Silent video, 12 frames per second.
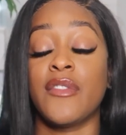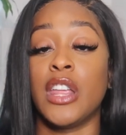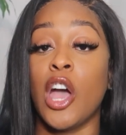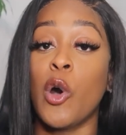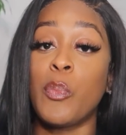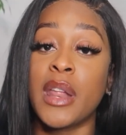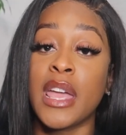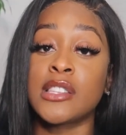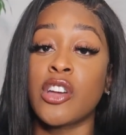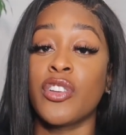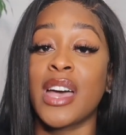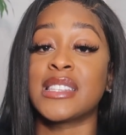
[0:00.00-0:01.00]
have any
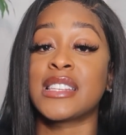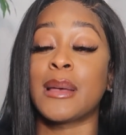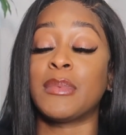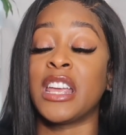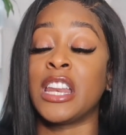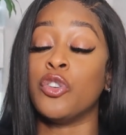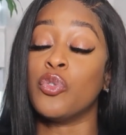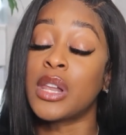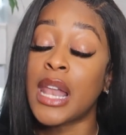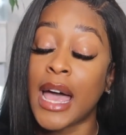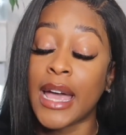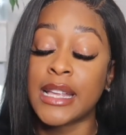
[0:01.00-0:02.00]
openings? Are you guys accepting any new
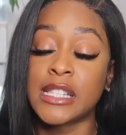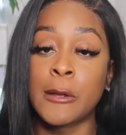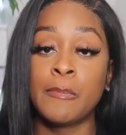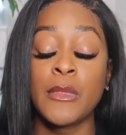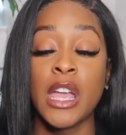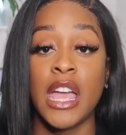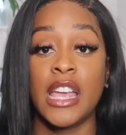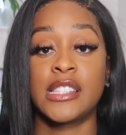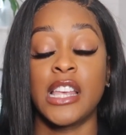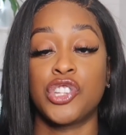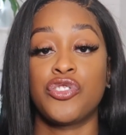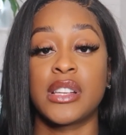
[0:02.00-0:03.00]
clients? Et
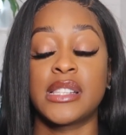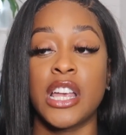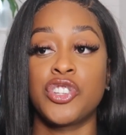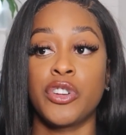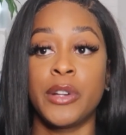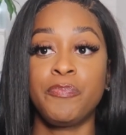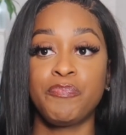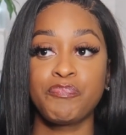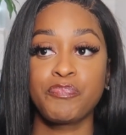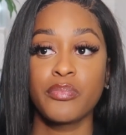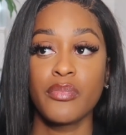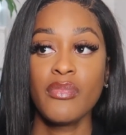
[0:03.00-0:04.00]
cetera, et cetera.
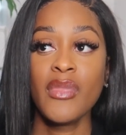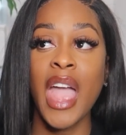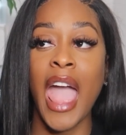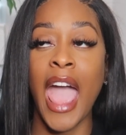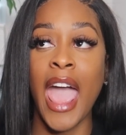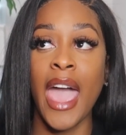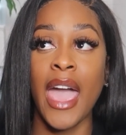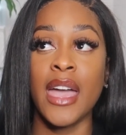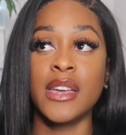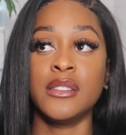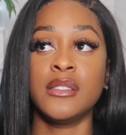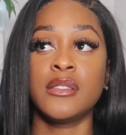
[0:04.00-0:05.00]

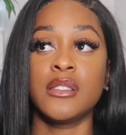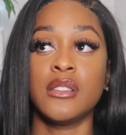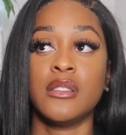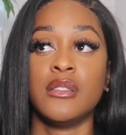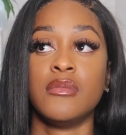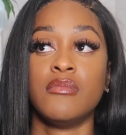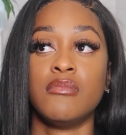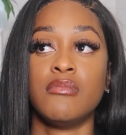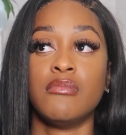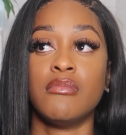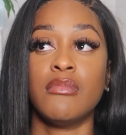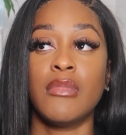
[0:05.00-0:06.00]
And
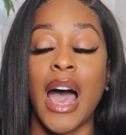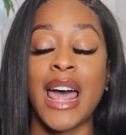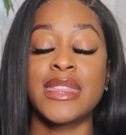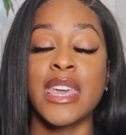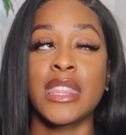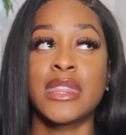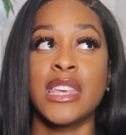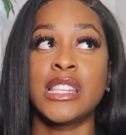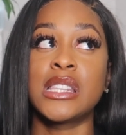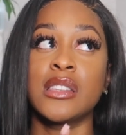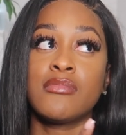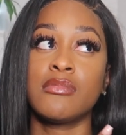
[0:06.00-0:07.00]
I think
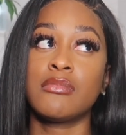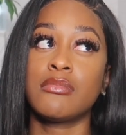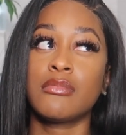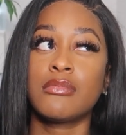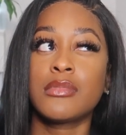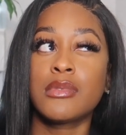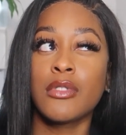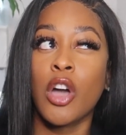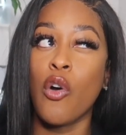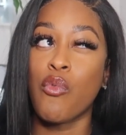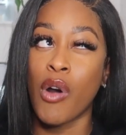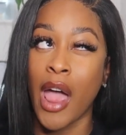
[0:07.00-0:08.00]
this
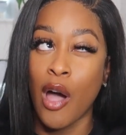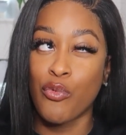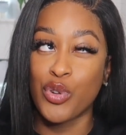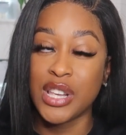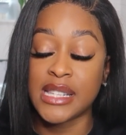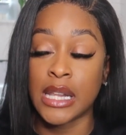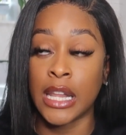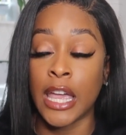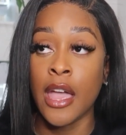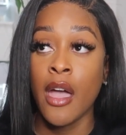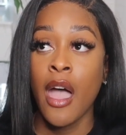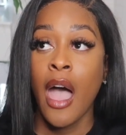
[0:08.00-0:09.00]
go round recently,